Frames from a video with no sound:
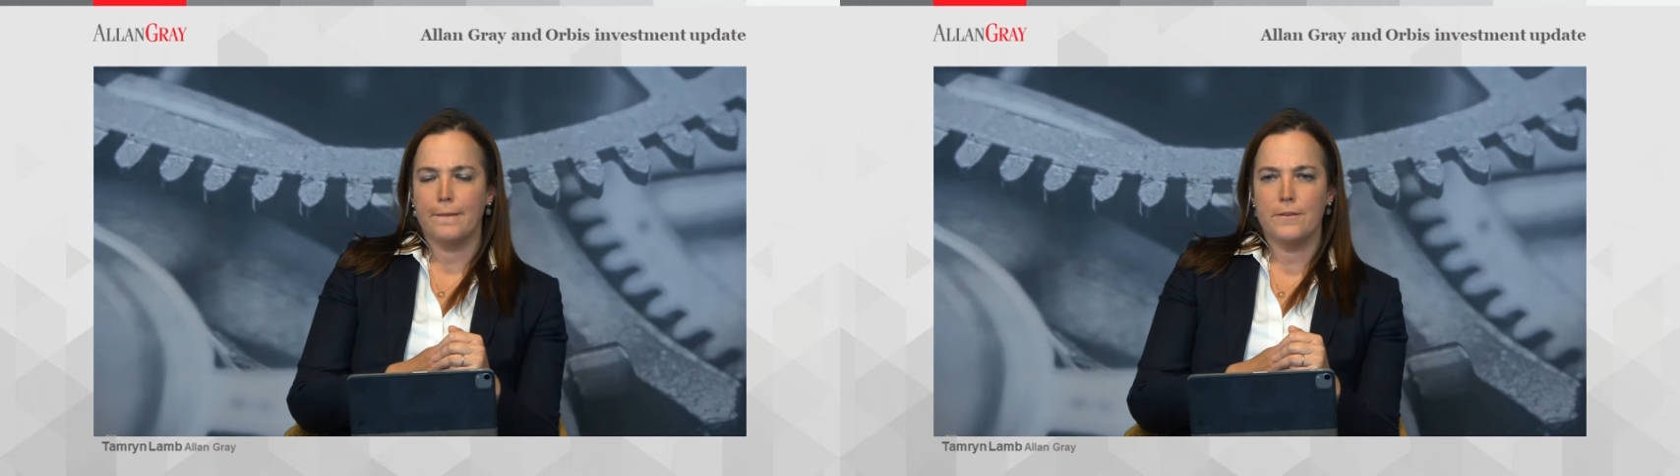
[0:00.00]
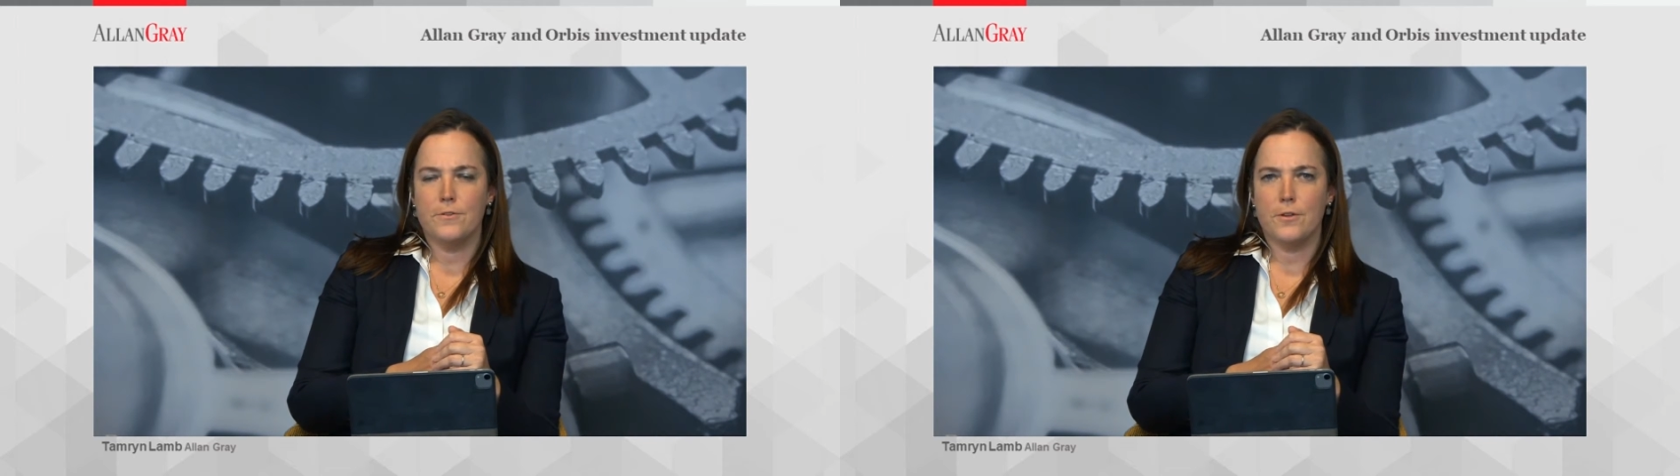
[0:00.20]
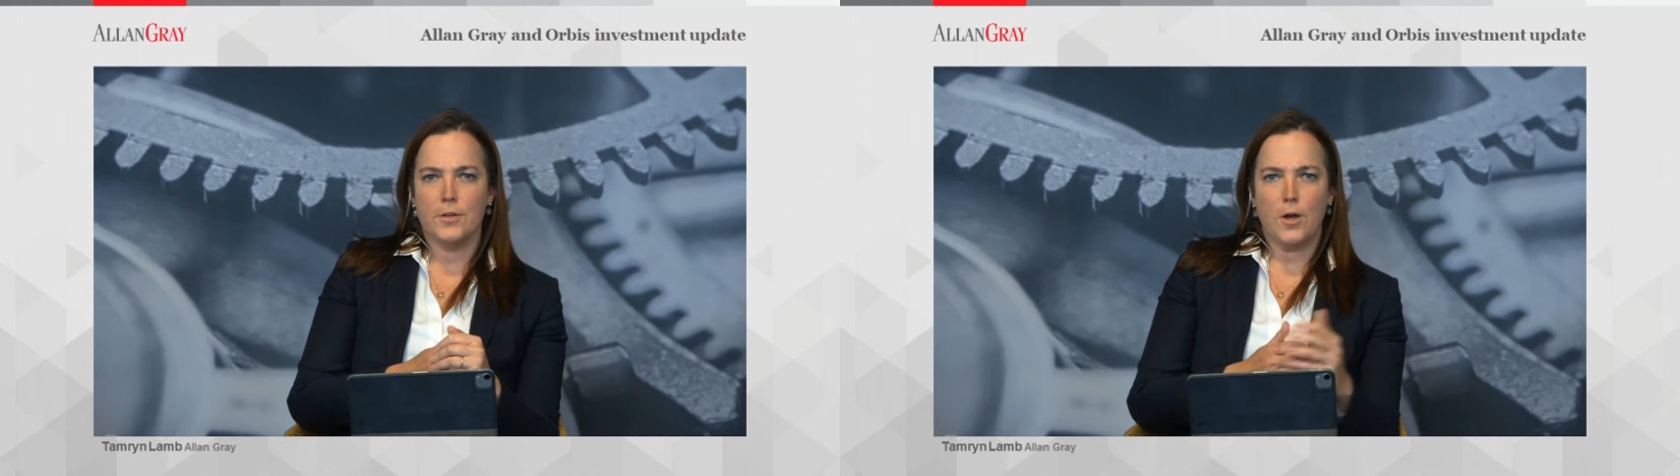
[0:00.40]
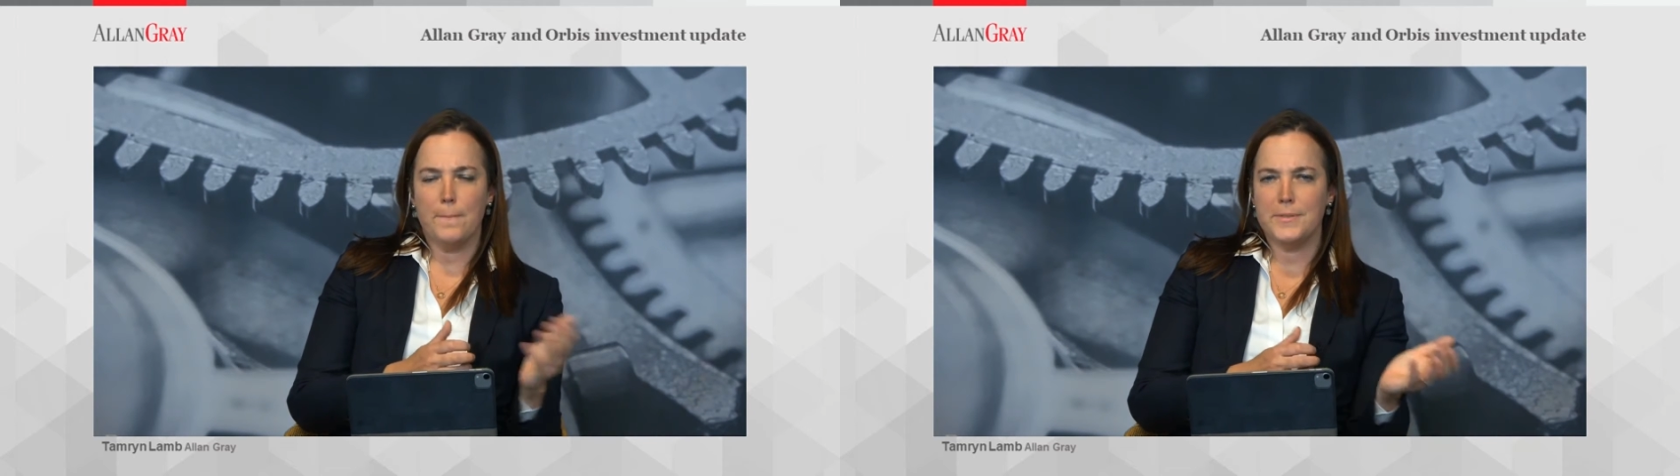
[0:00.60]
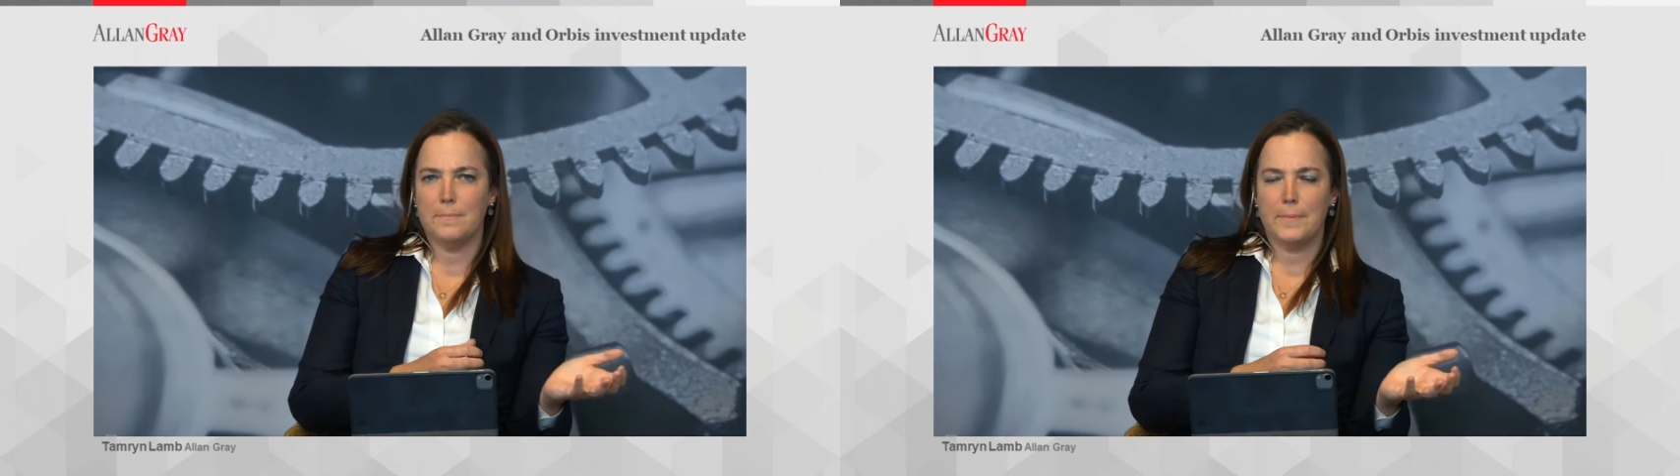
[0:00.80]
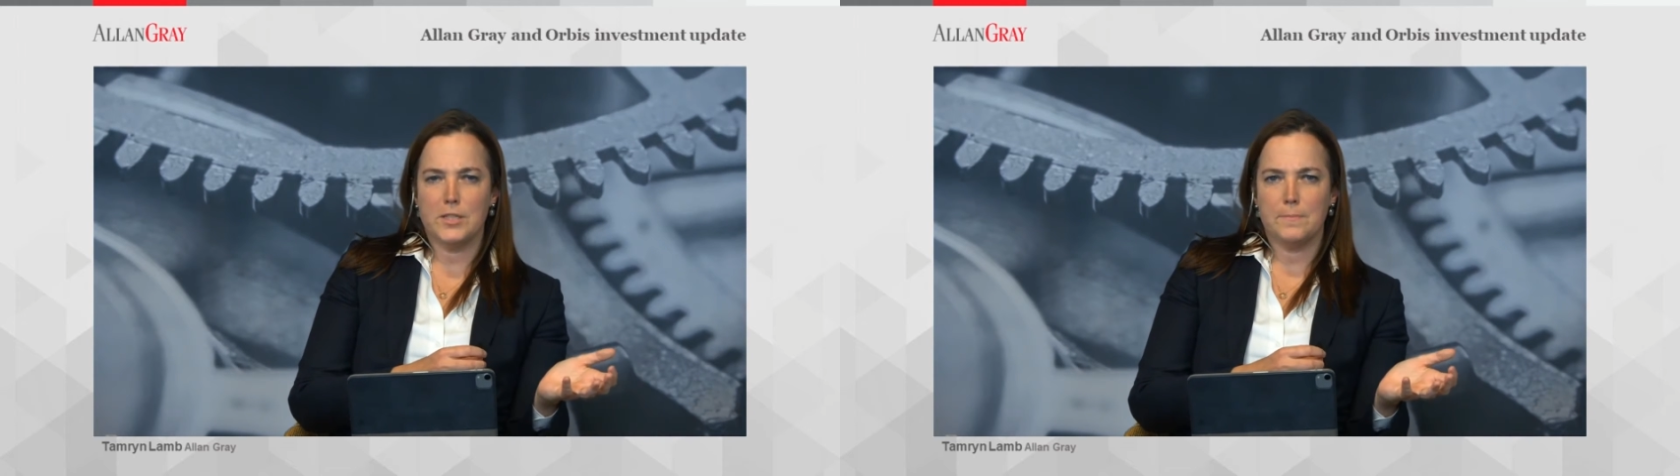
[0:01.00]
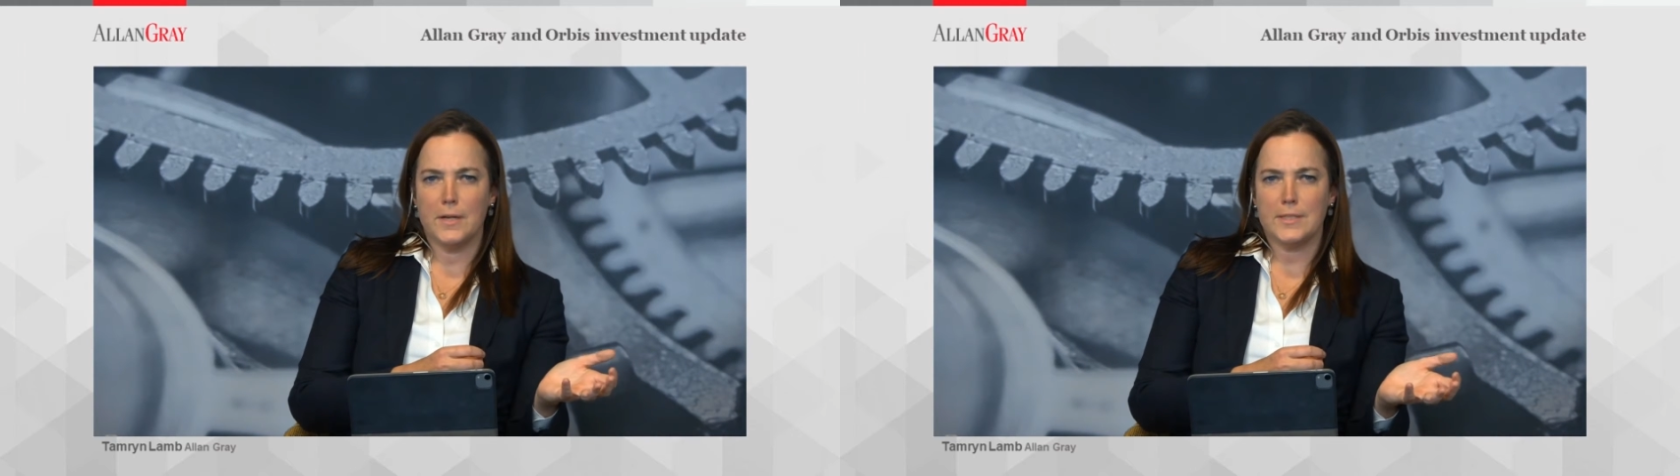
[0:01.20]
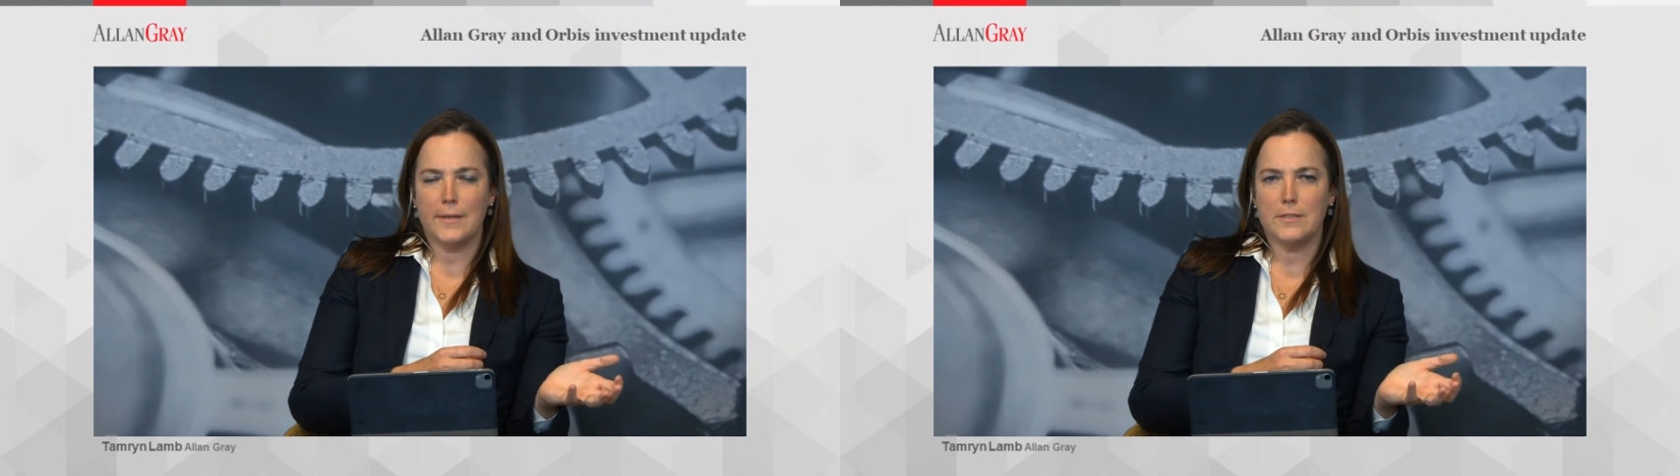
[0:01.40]
The composite
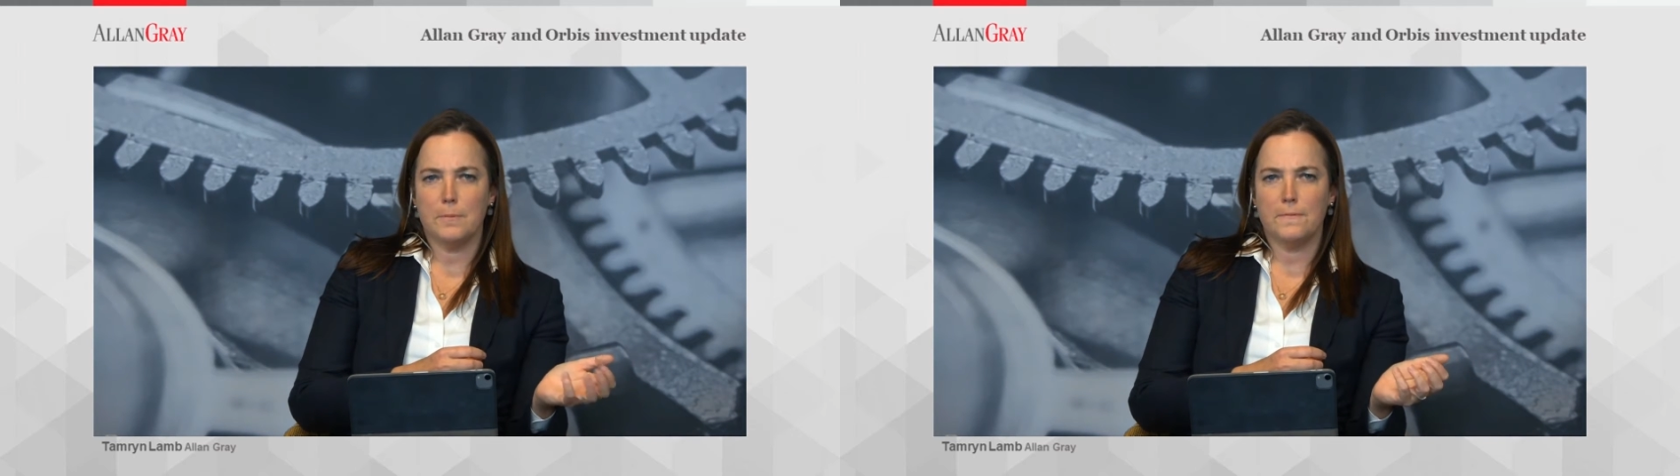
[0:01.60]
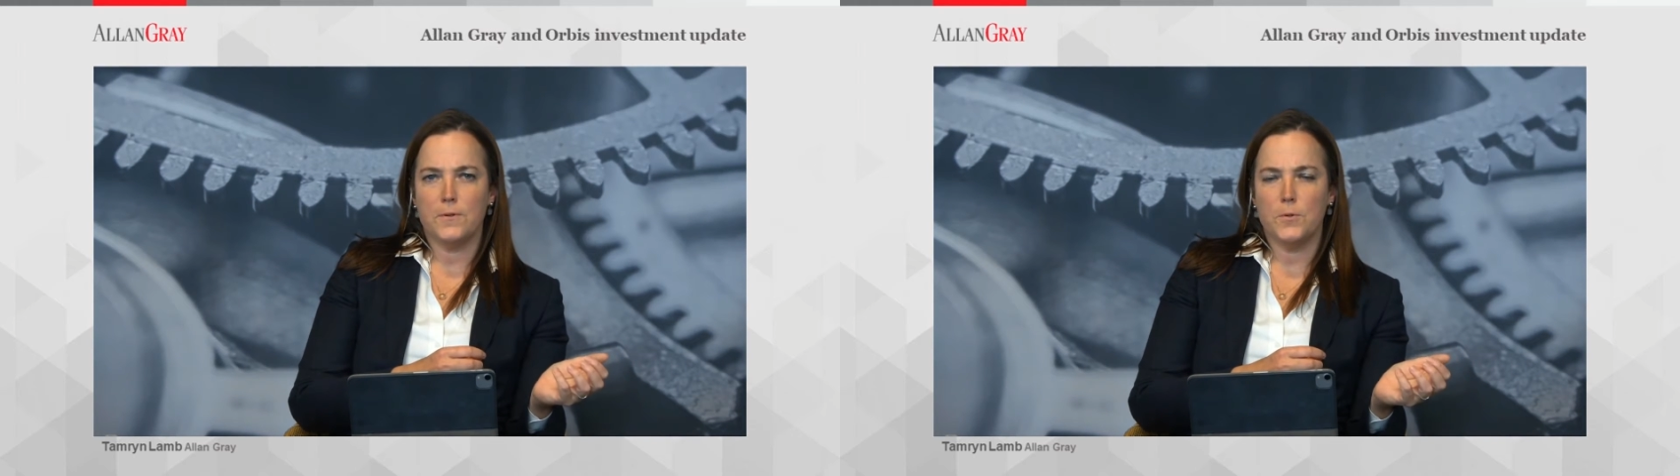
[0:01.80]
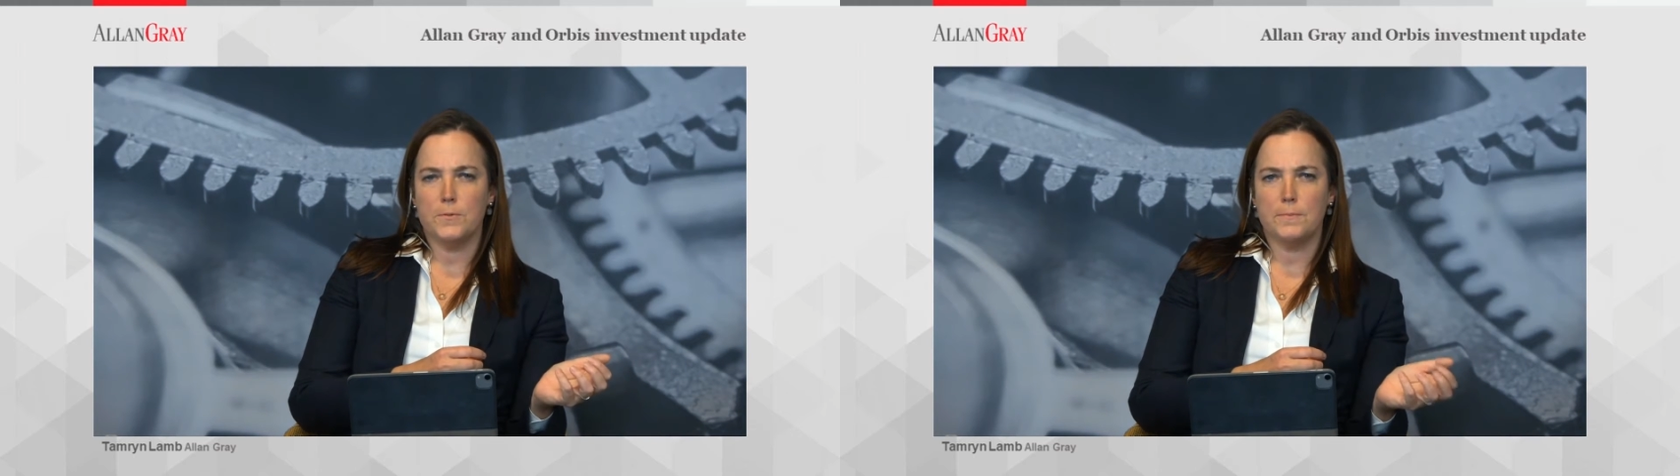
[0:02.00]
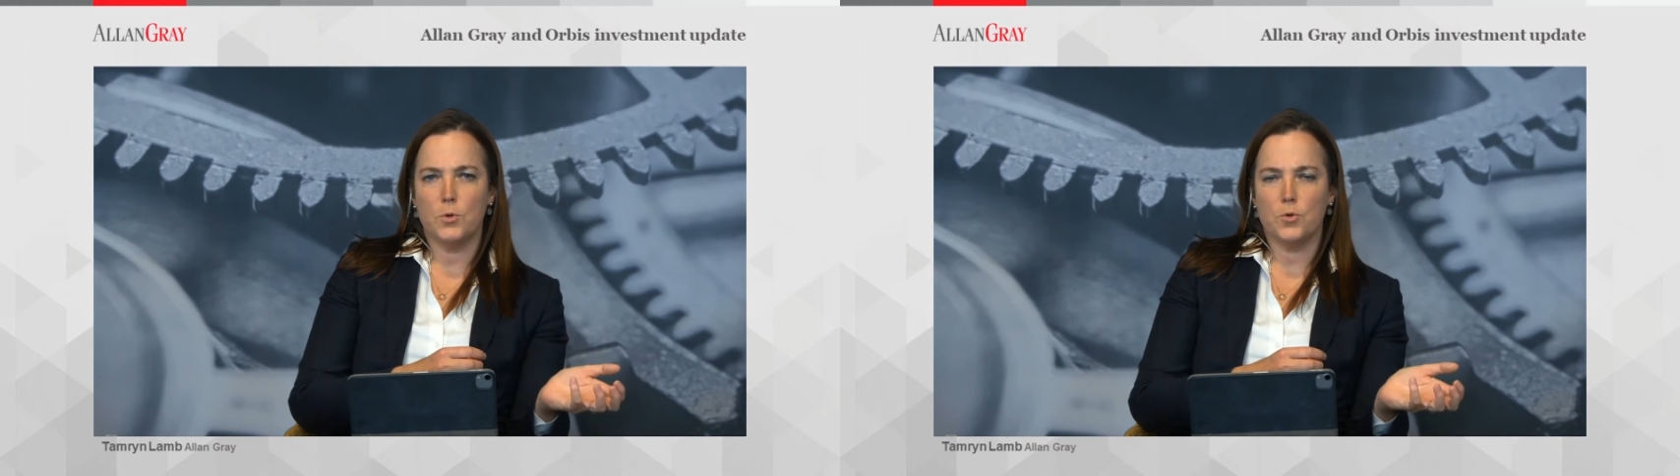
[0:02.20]
benchmarks underperformed more